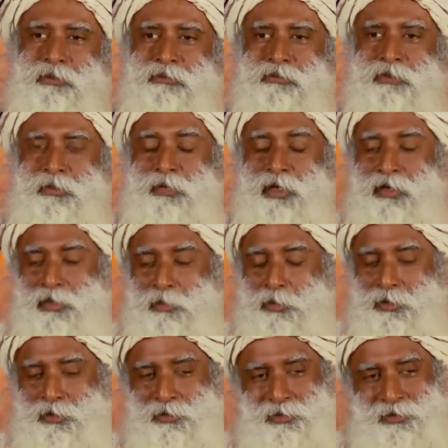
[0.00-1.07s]
We may
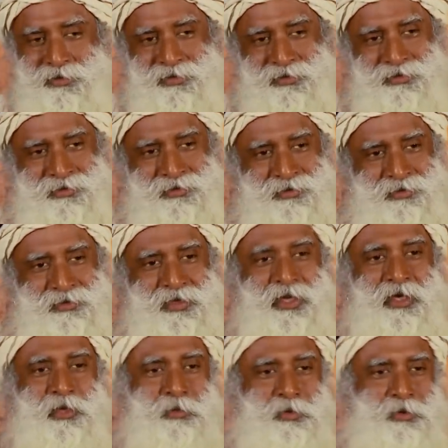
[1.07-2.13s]
reproduce, they
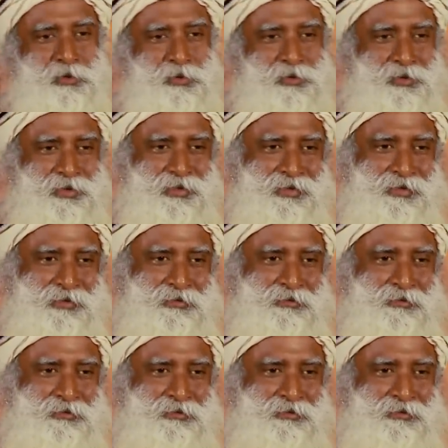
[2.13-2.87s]
reproduce.